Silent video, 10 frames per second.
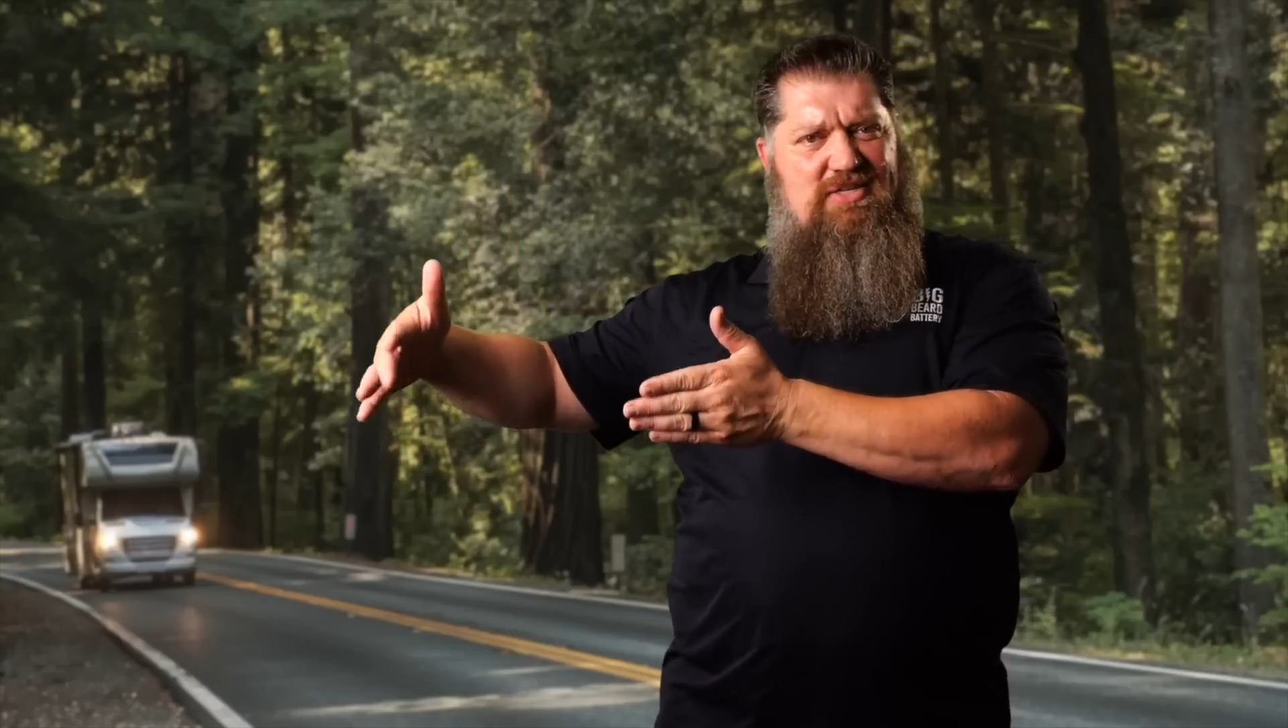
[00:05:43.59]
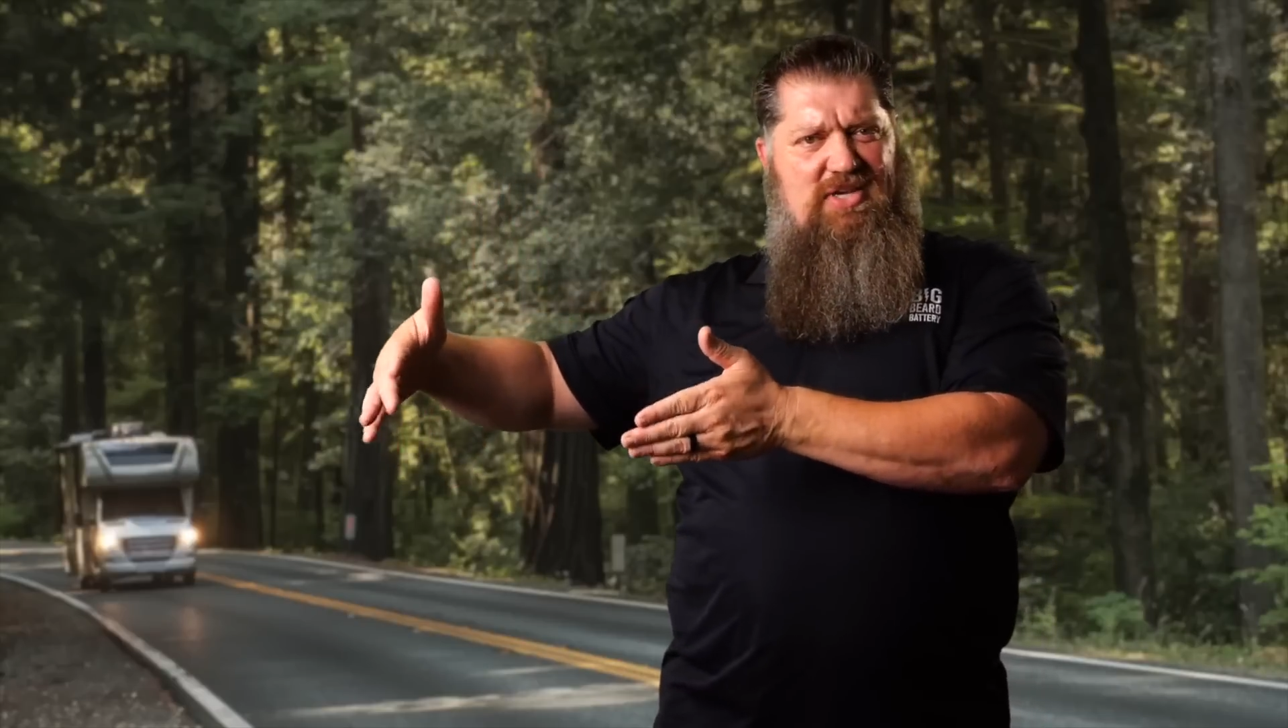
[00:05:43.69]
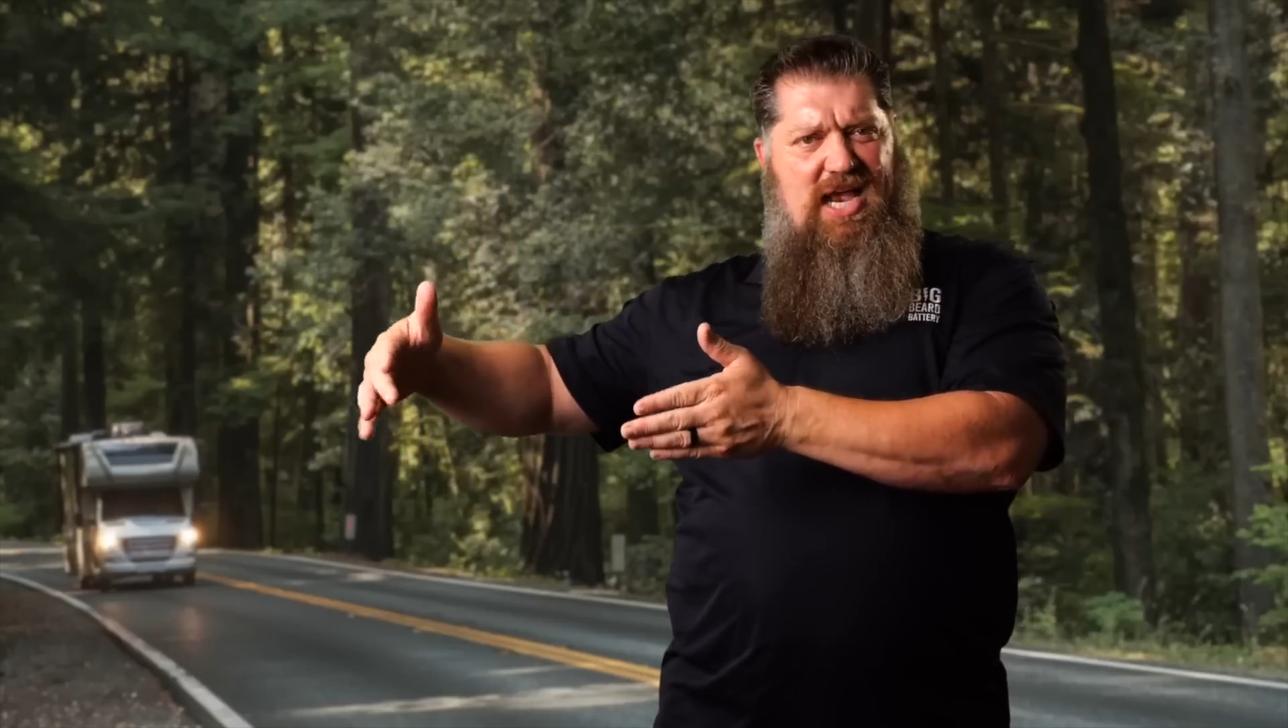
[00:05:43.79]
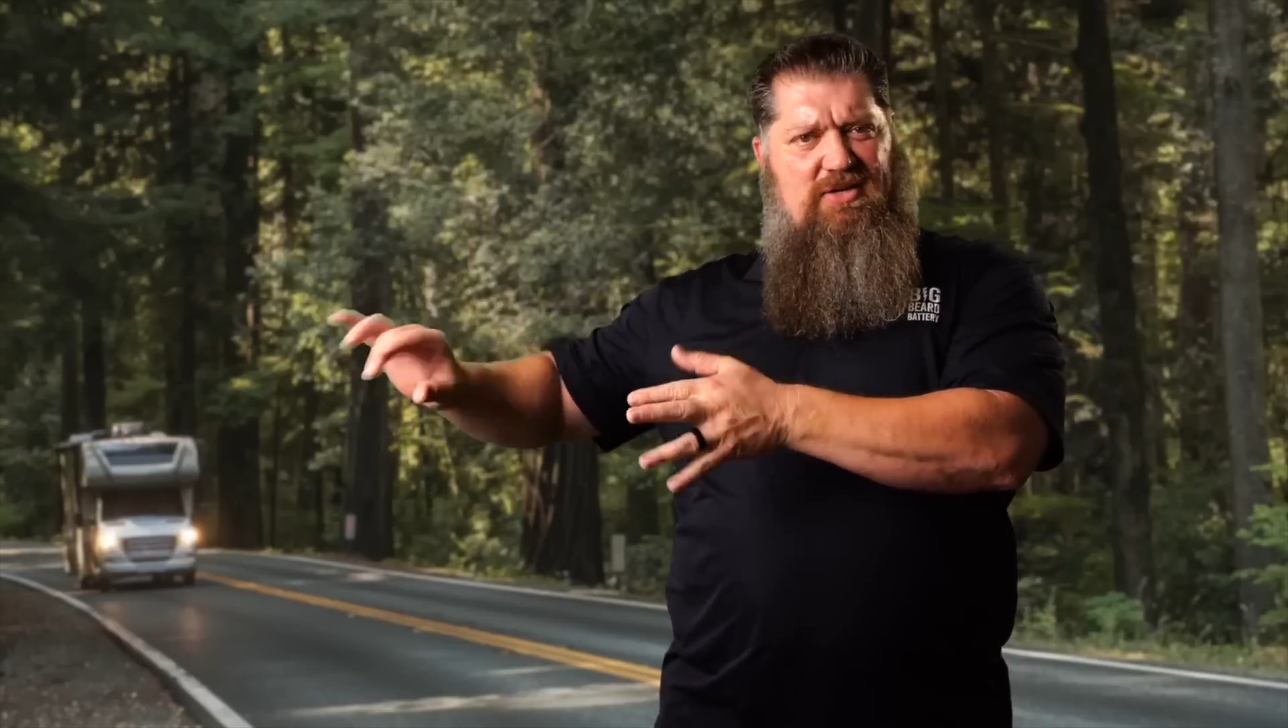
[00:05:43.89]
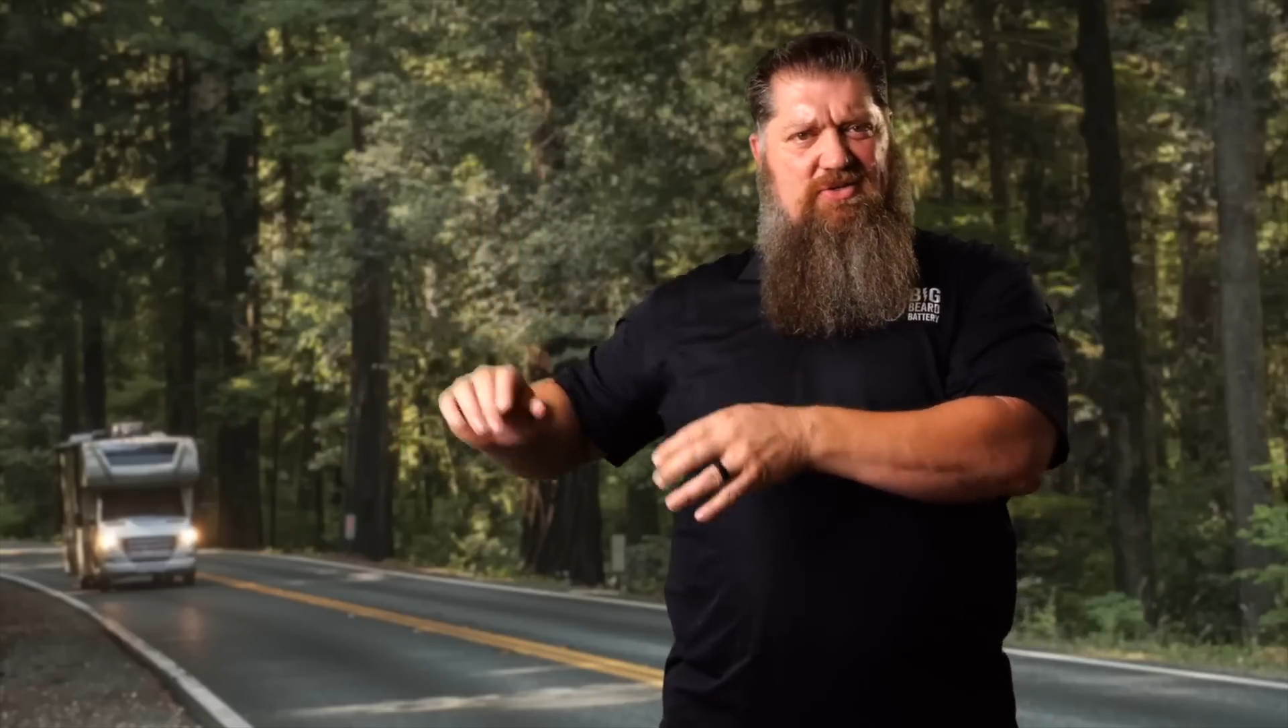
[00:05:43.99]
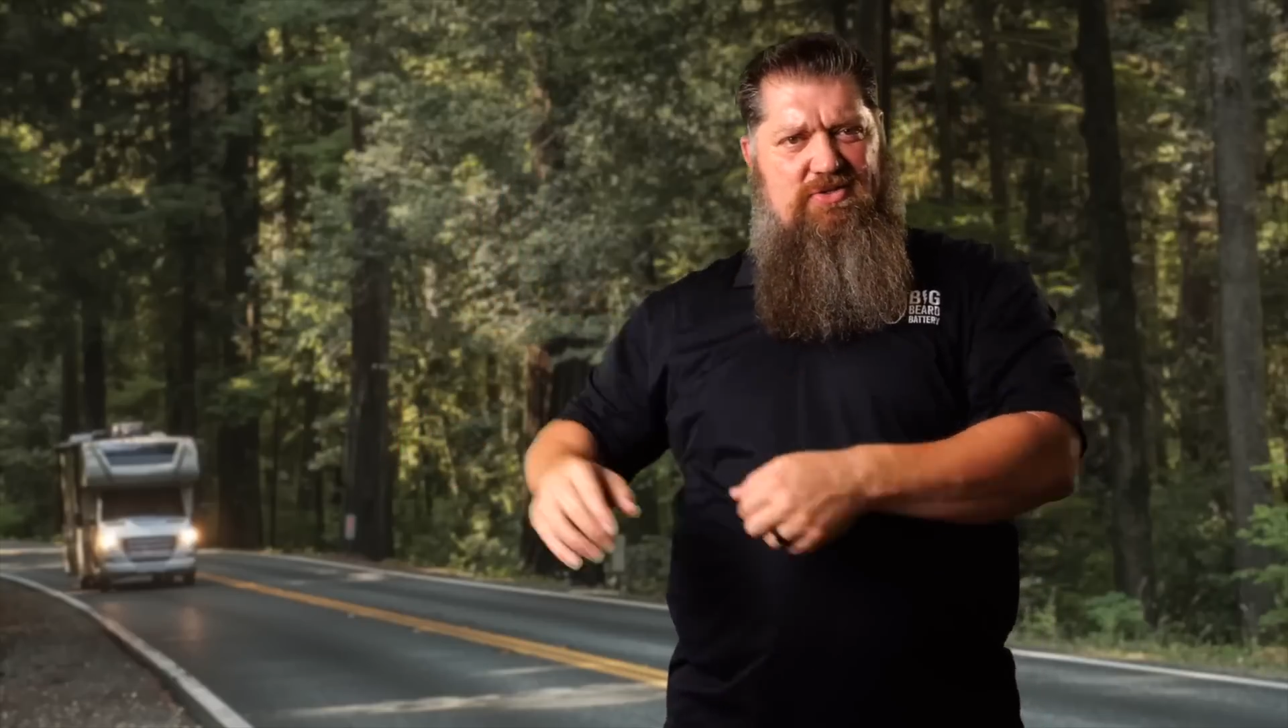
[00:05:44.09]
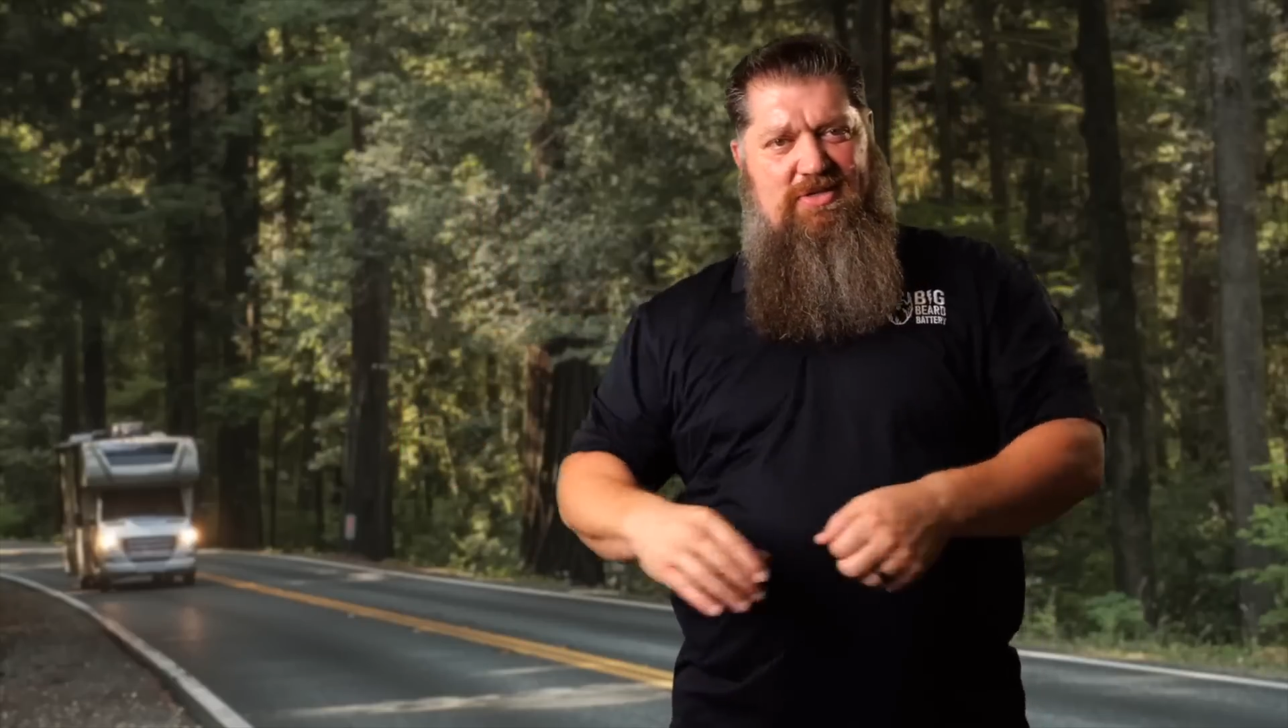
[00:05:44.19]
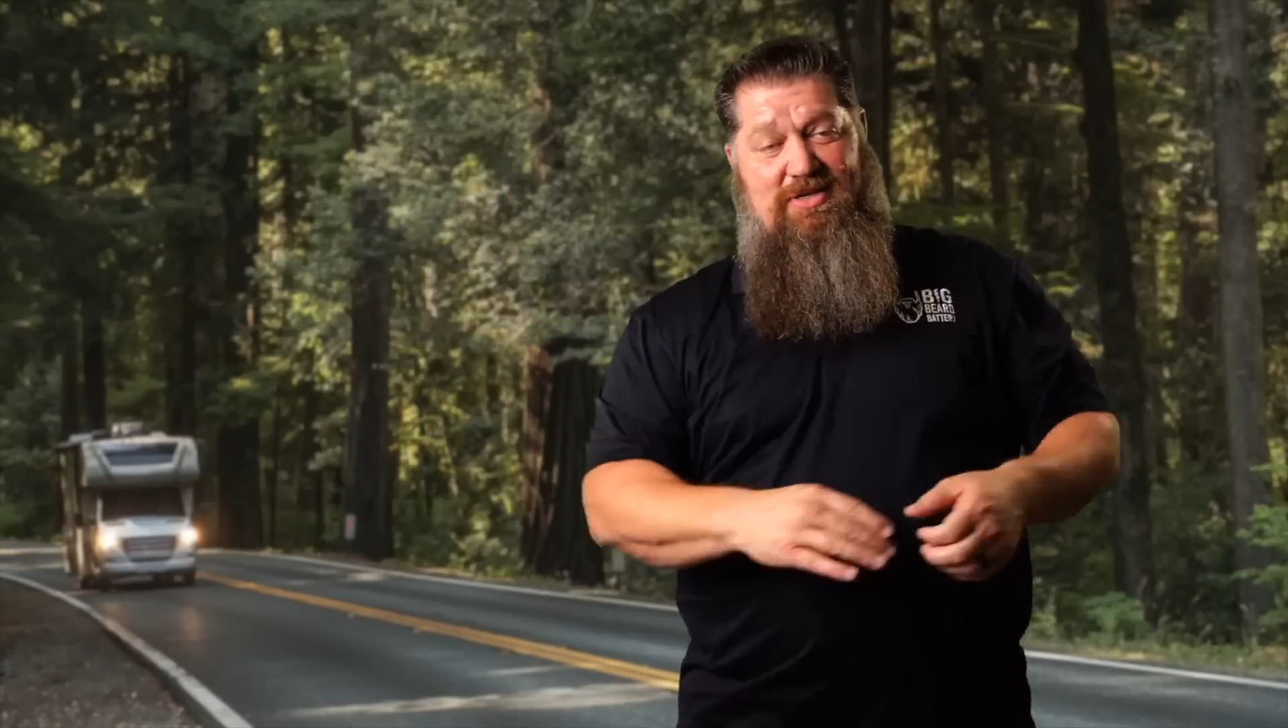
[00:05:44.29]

cycles.